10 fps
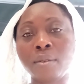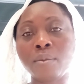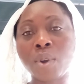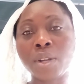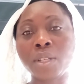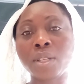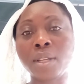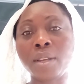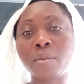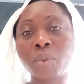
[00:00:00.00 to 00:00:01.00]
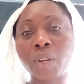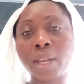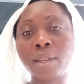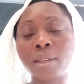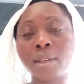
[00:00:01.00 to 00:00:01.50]
Watch and
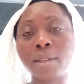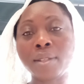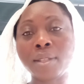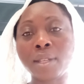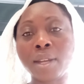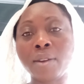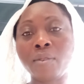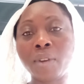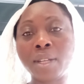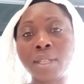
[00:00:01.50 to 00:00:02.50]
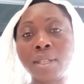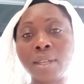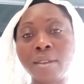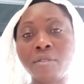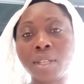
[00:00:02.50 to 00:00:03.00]
pray and stay ready
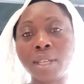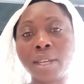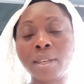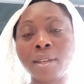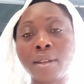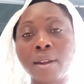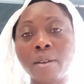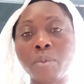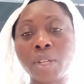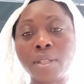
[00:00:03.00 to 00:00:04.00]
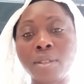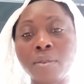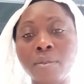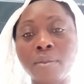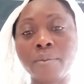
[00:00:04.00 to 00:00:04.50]
every day. God bless
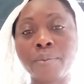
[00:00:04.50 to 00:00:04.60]
you.